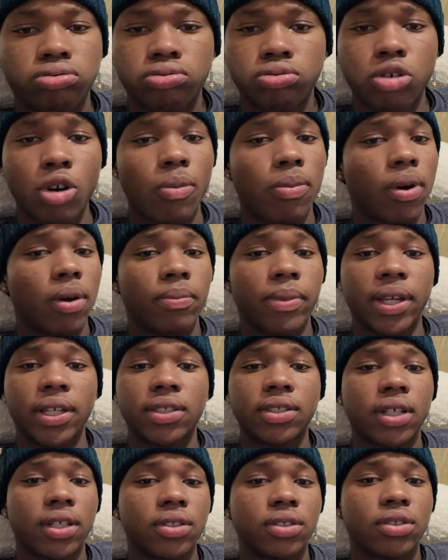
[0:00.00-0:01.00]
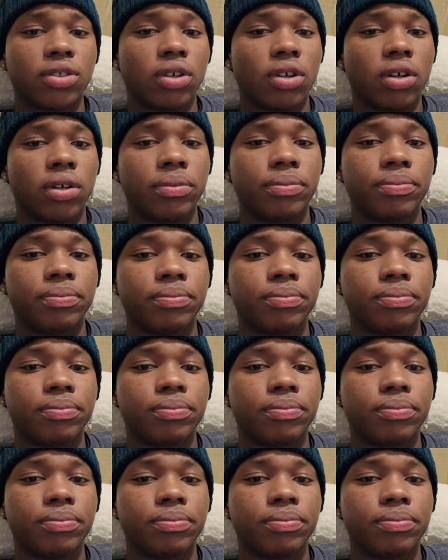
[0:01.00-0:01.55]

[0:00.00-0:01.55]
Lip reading: Hope I make sense, y'all.